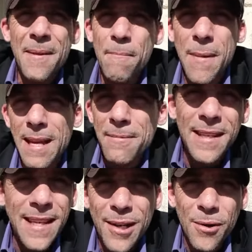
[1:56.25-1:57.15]
maybe
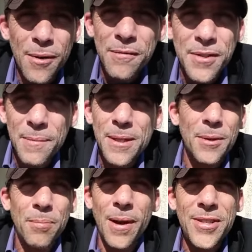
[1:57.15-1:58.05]
let go of some of your
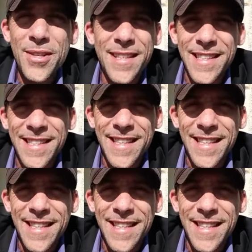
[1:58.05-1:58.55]
prejudices